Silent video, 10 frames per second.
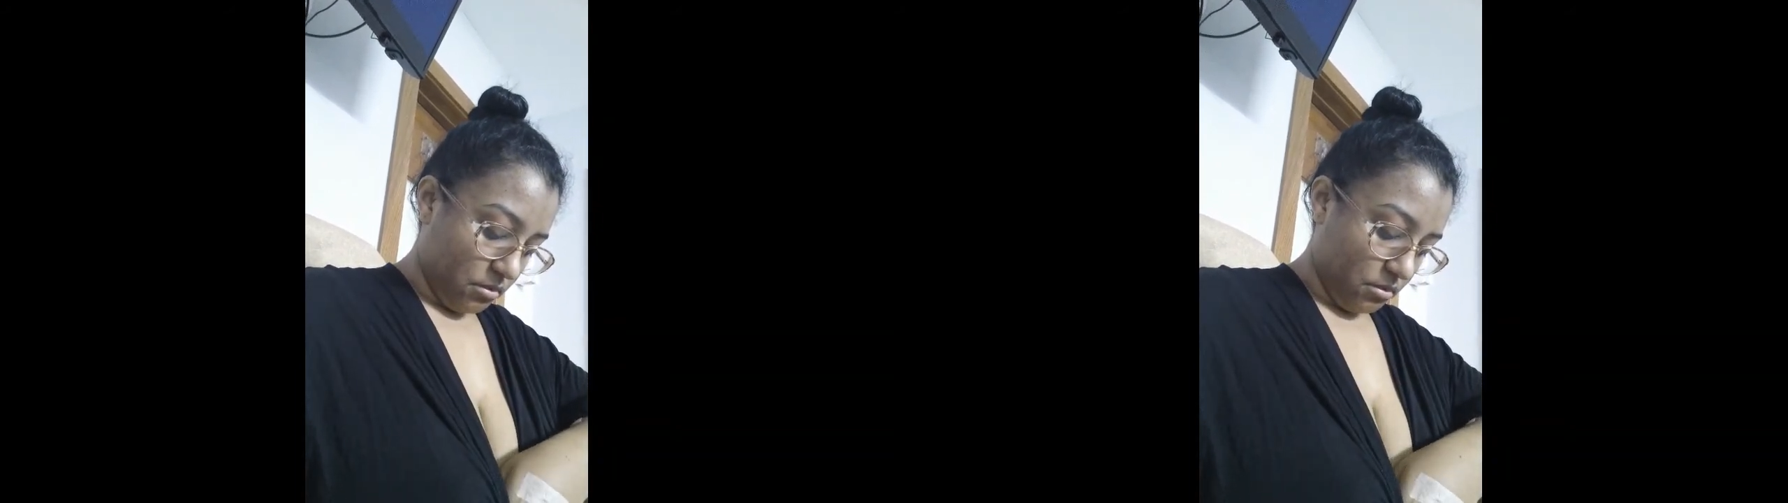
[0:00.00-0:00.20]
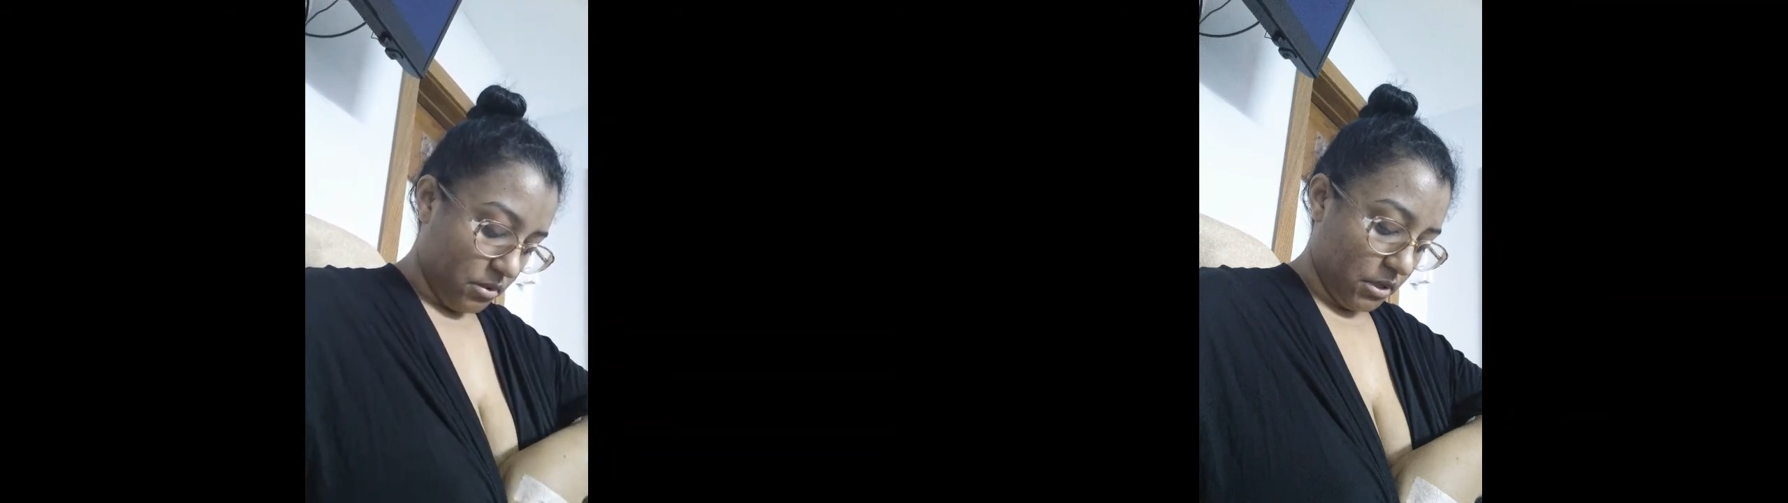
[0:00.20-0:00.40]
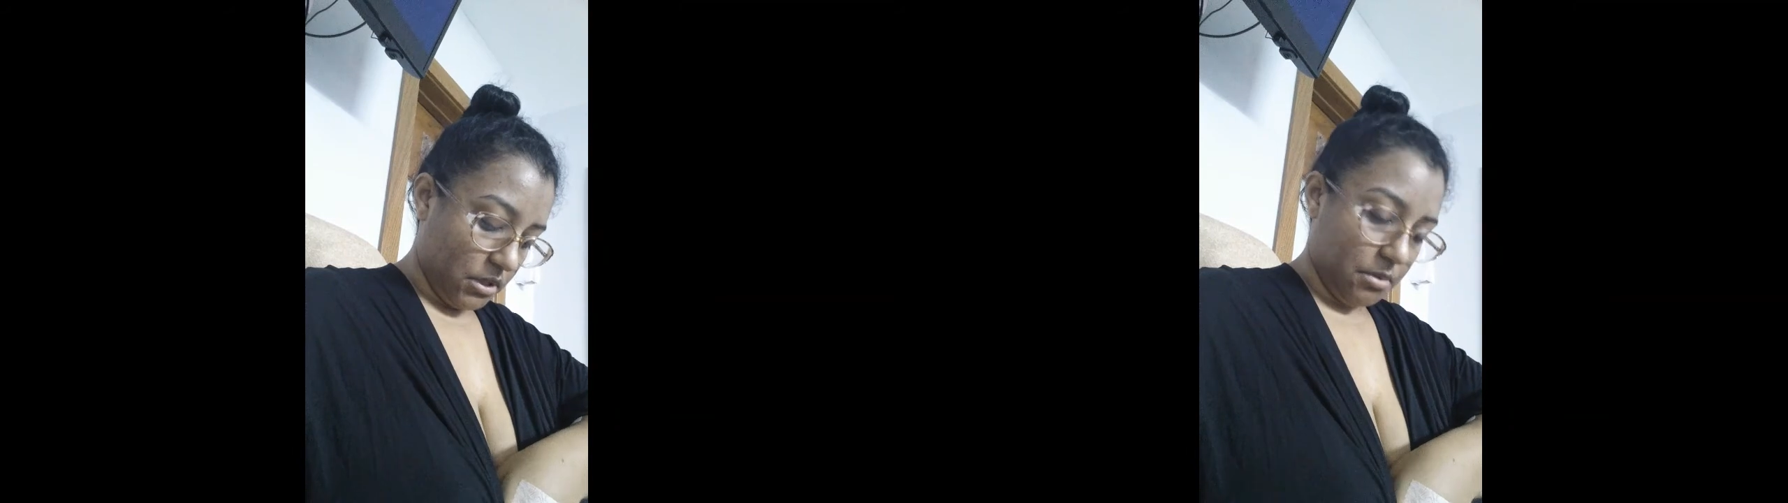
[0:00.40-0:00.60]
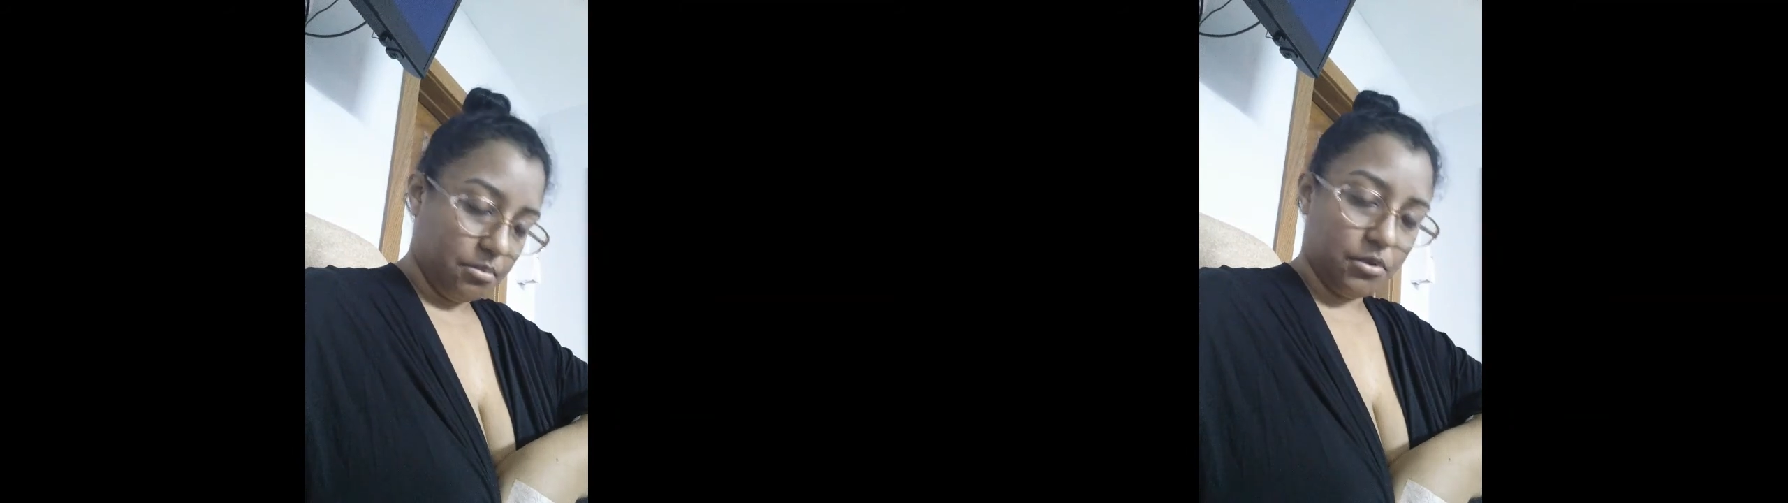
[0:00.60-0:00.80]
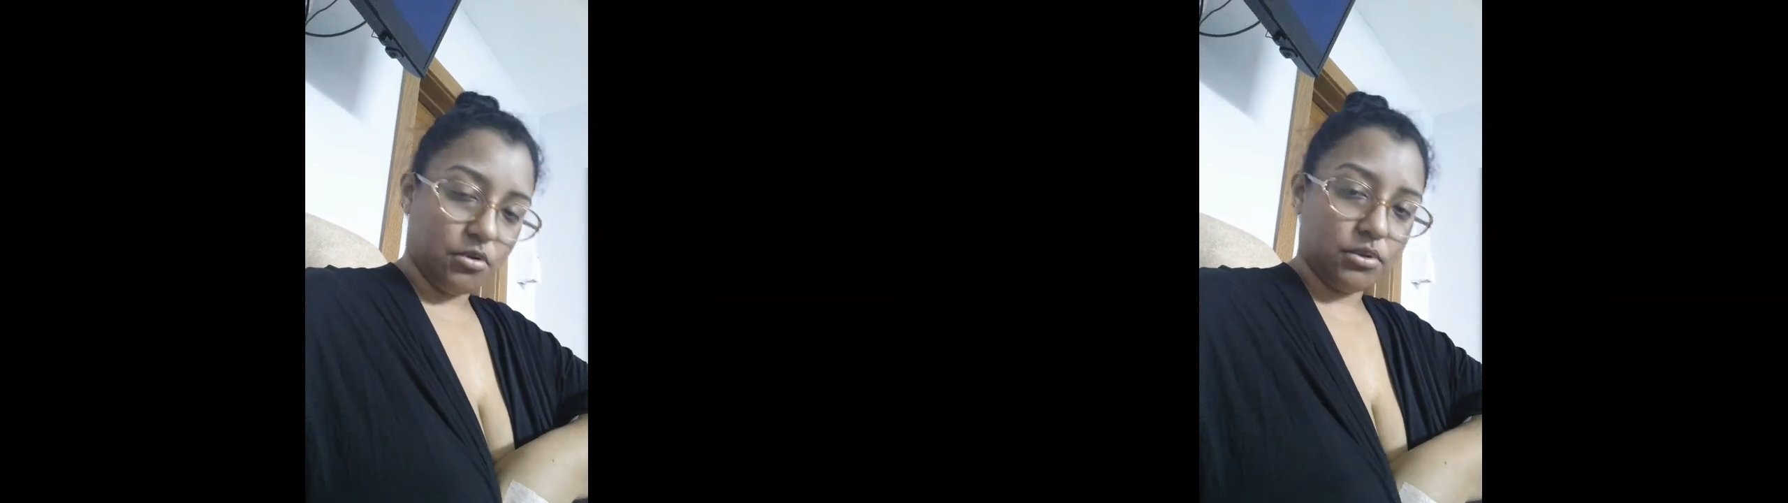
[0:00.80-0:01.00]
Like, they
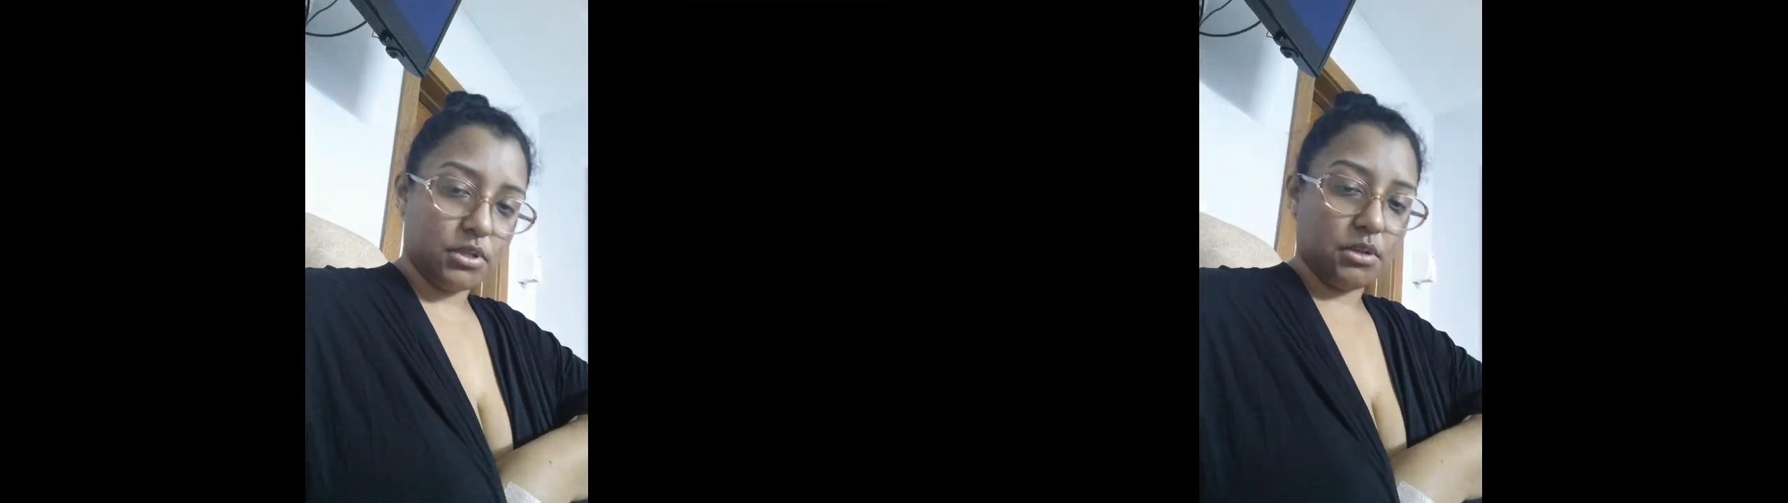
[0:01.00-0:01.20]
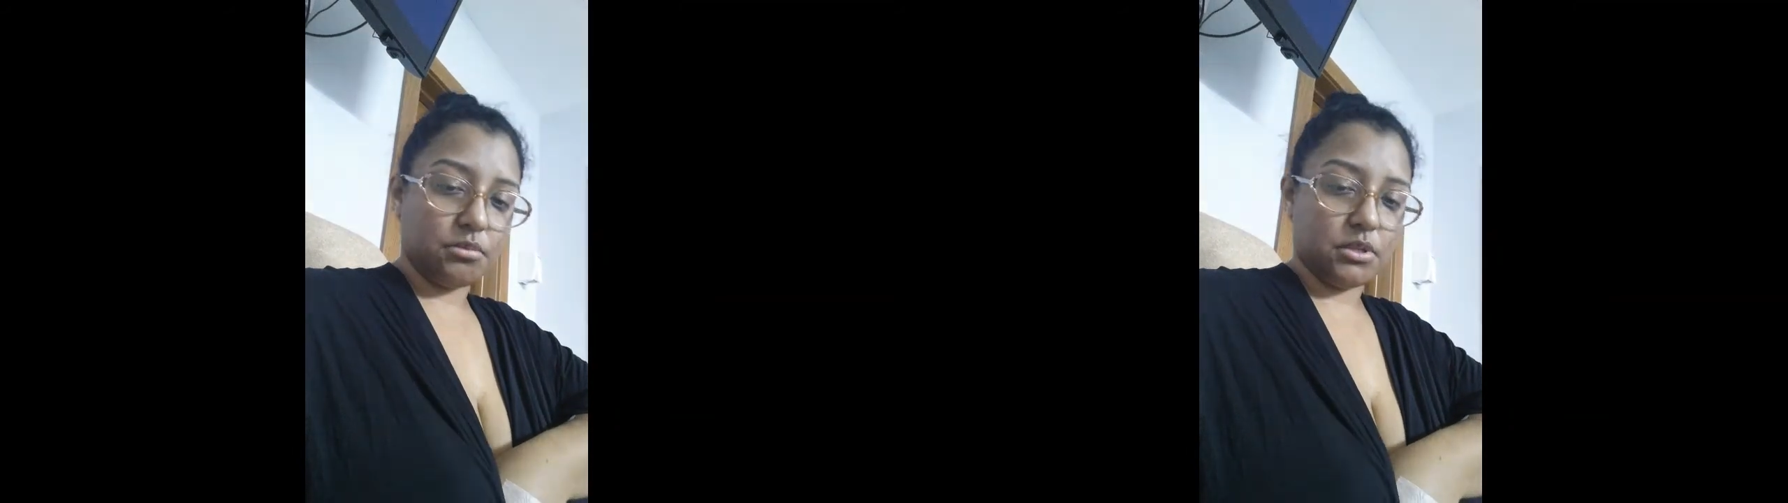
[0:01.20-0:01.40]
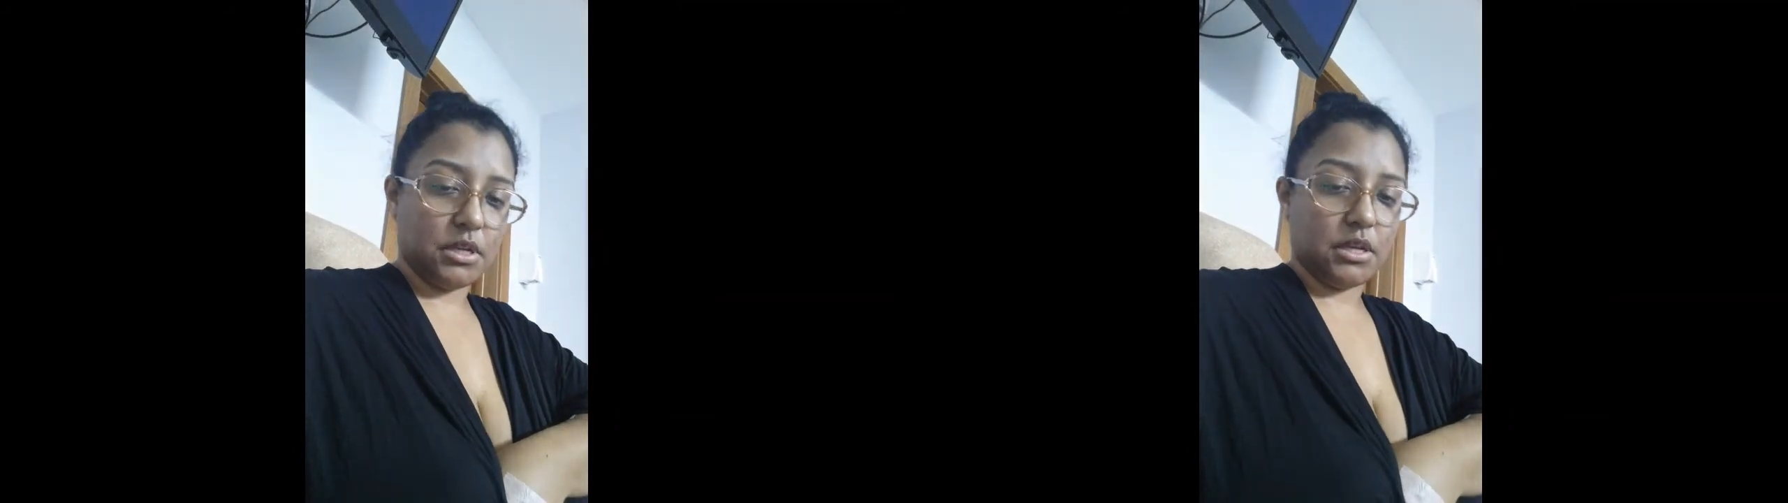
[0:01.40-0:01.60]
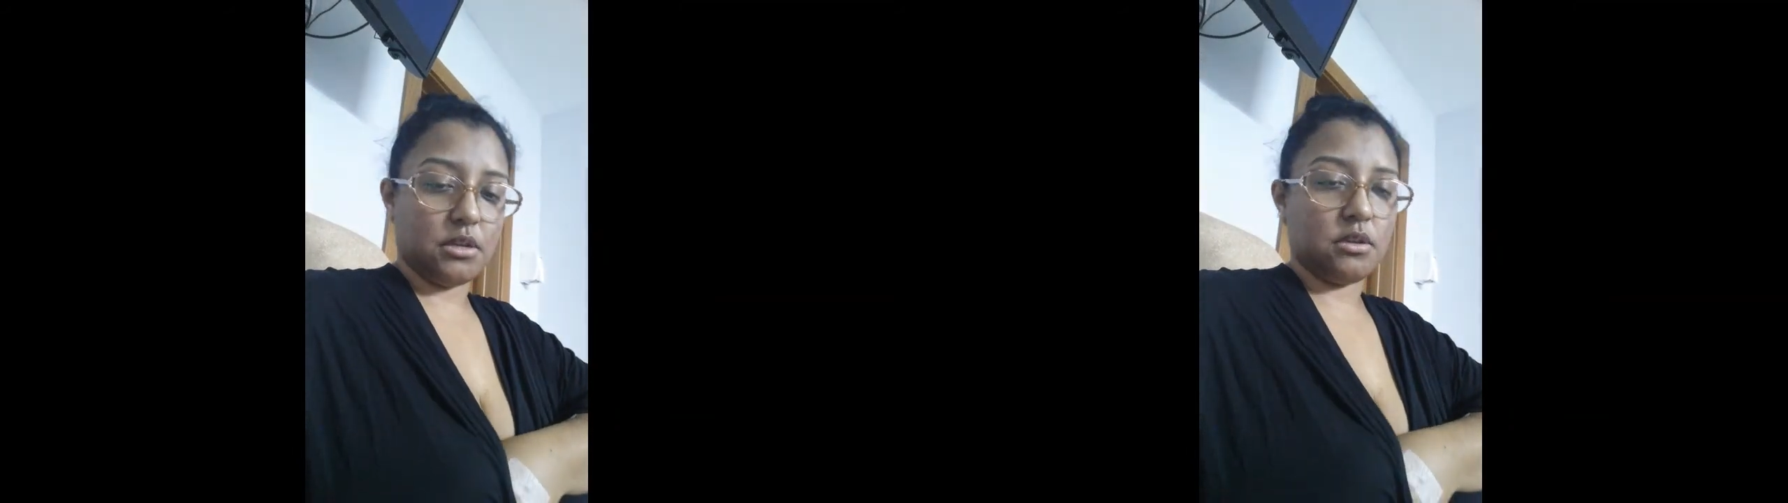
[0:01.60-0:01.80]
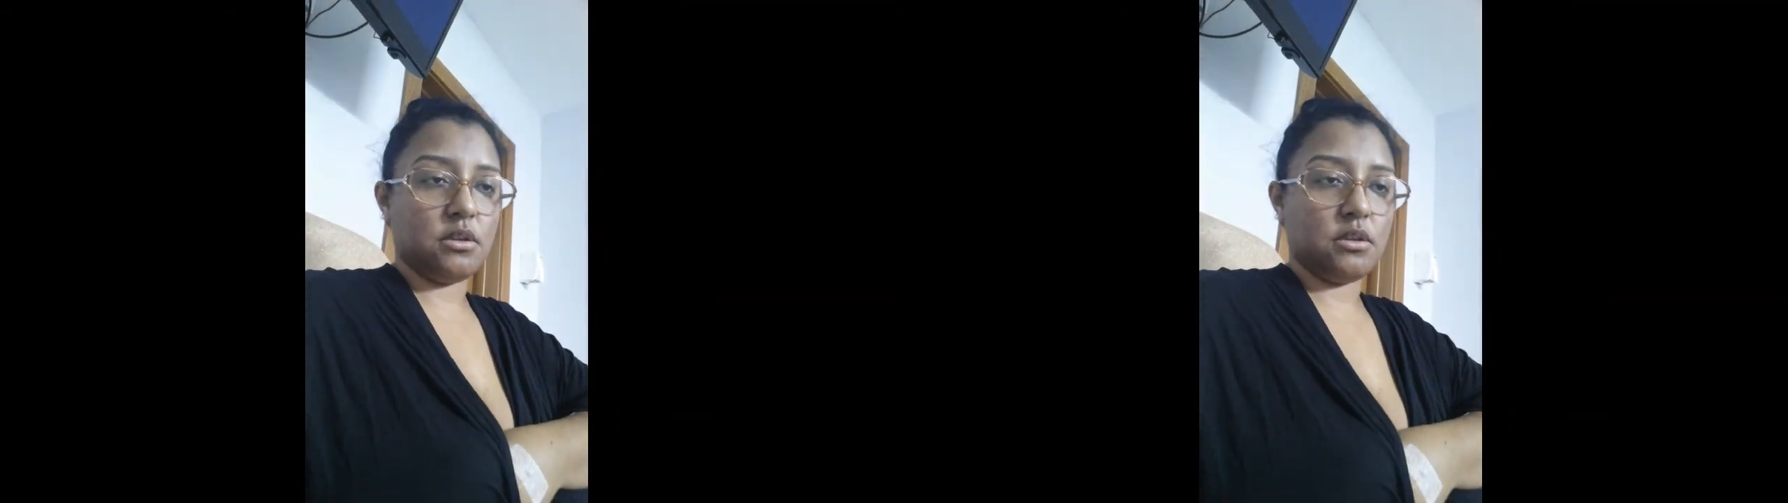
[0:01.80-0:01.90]
closed it up to like